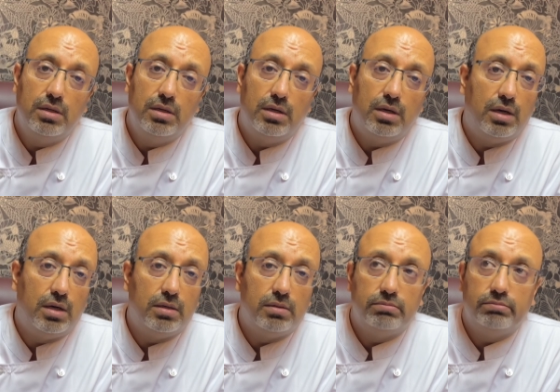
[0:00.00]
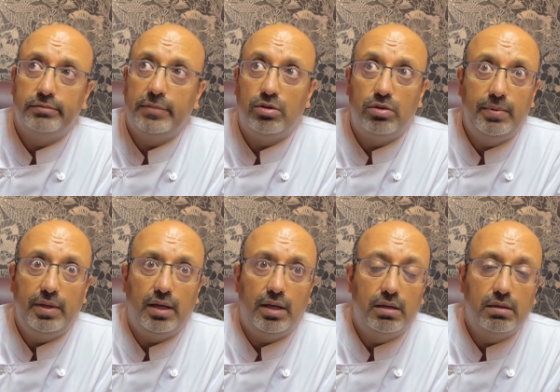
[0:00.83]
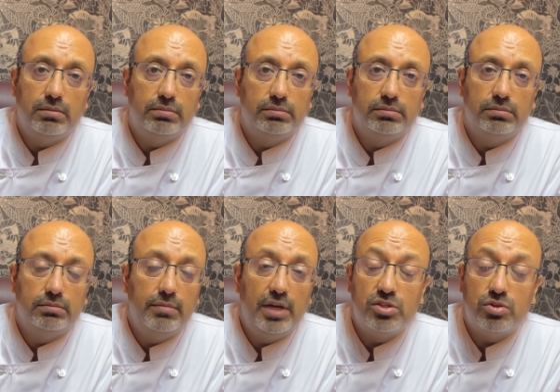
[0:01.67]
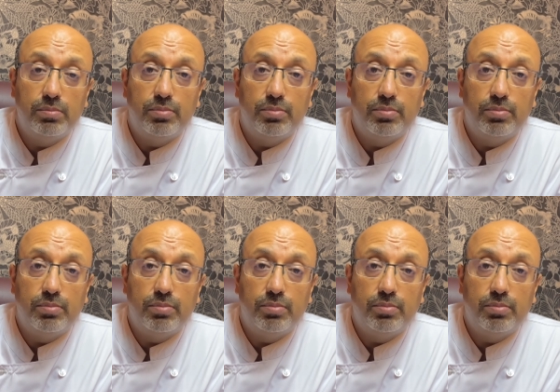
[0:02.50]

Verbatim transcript: Um, it could be like menstrual